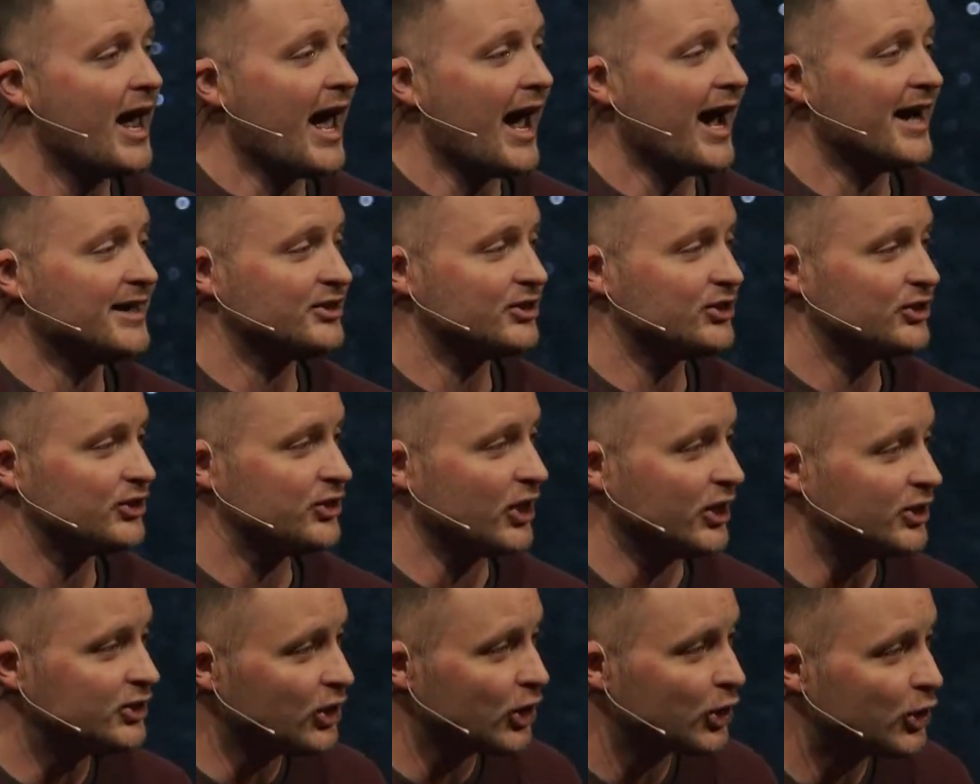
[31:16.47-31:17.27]
has
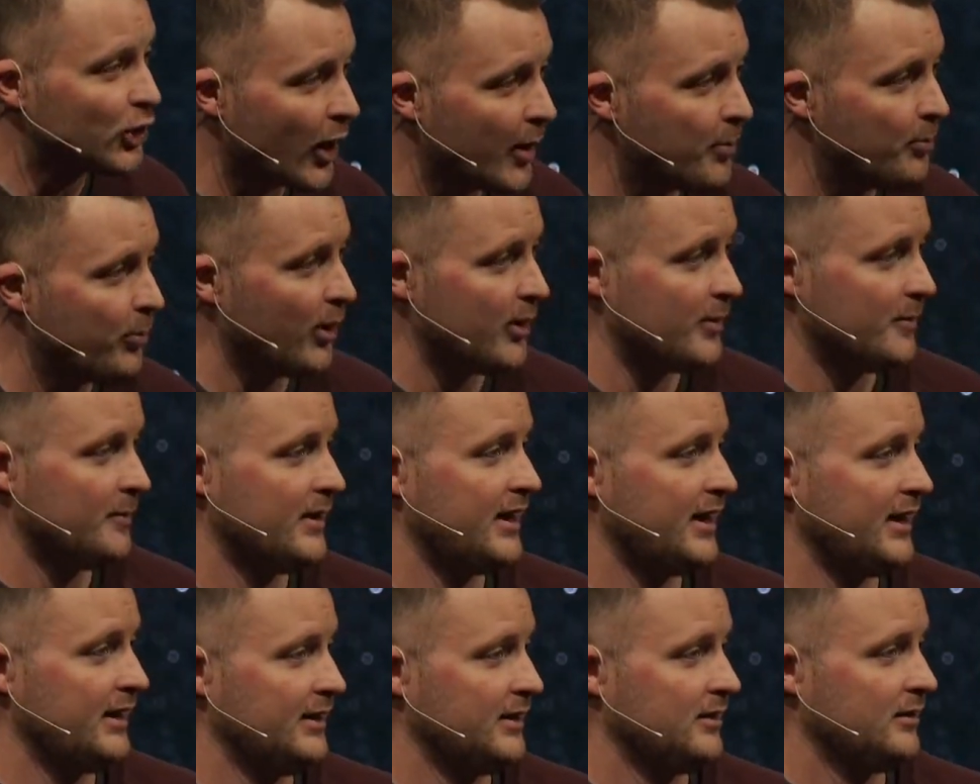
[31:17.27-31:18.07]
such a grip on me.
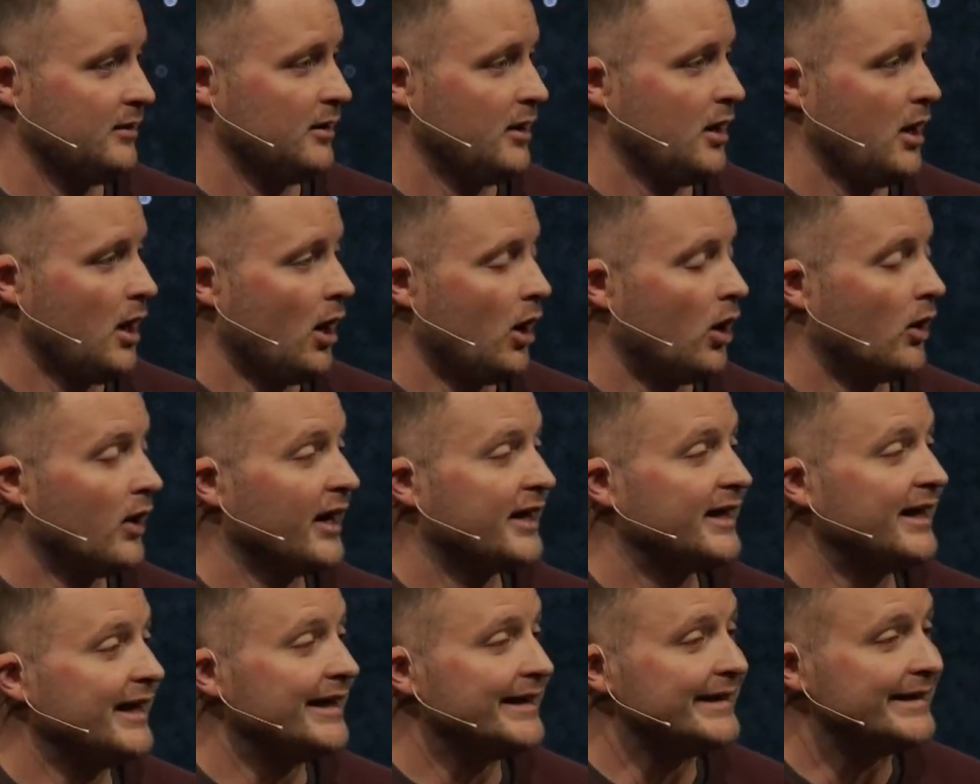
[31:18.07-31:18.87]
Or I
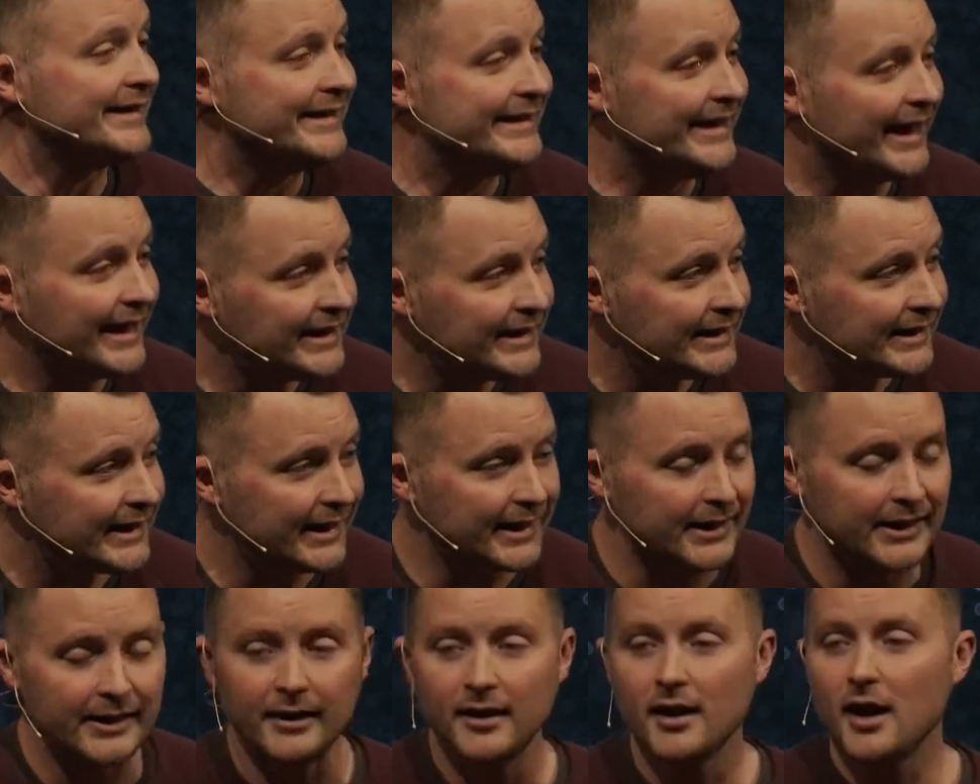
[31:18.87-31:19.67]
can't get
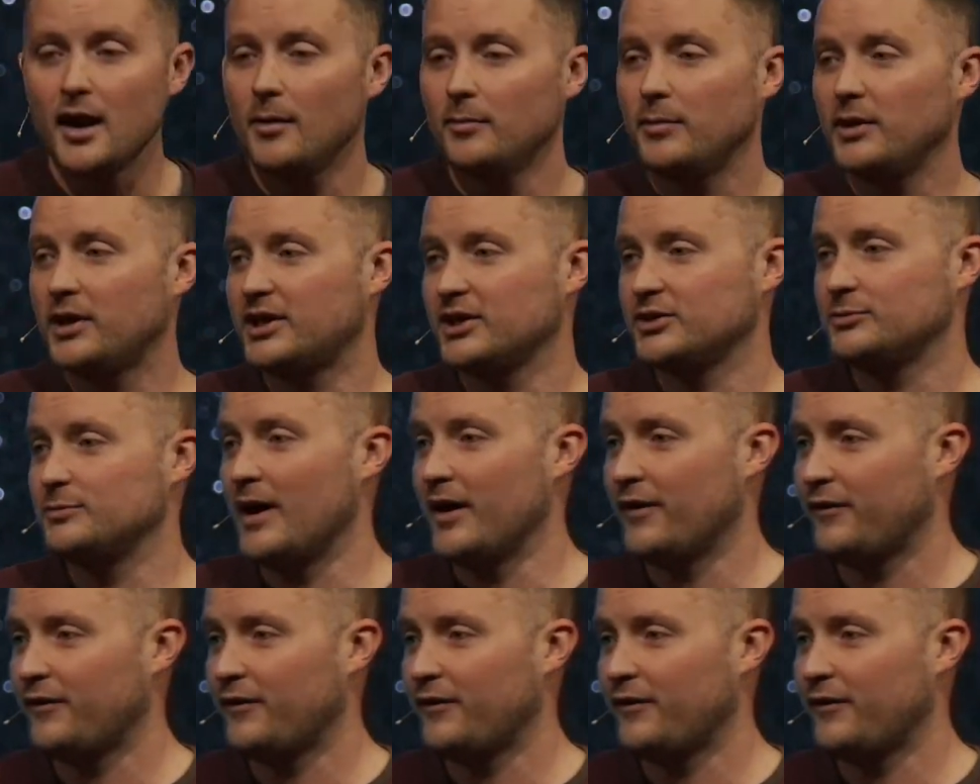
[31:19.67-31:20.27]
there because my